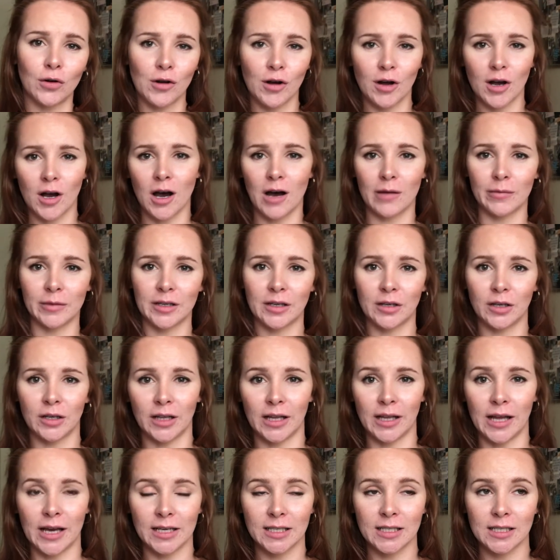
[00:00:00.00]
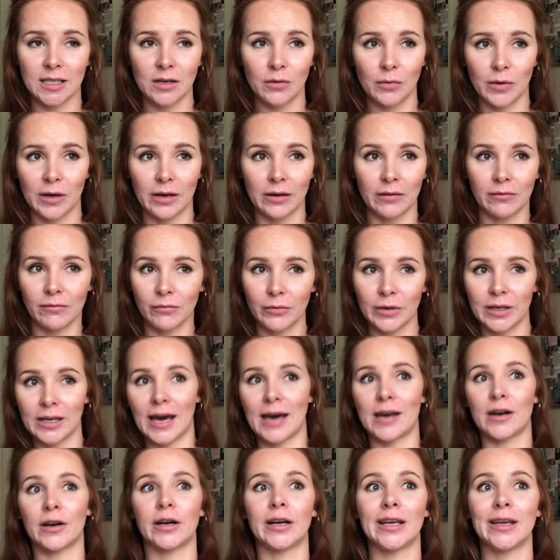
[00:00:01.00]
calmly collected when we had
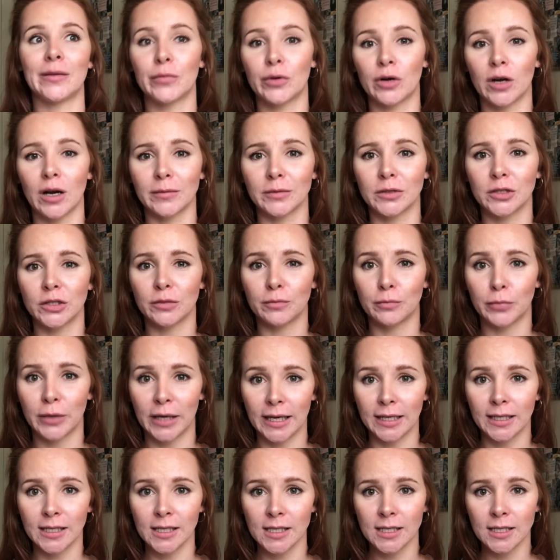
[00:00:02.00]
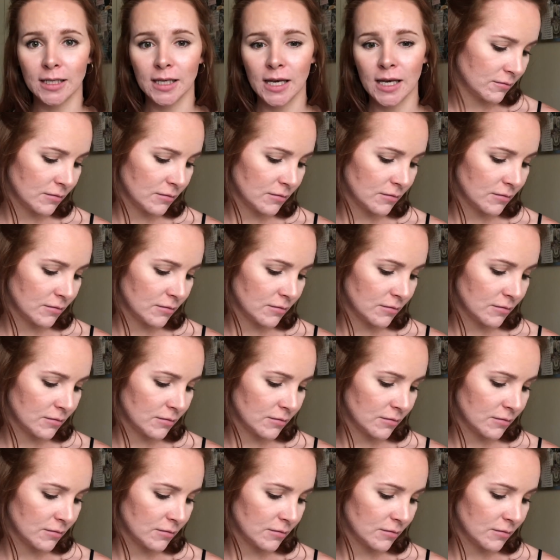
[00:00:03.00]
our impromptu picnic.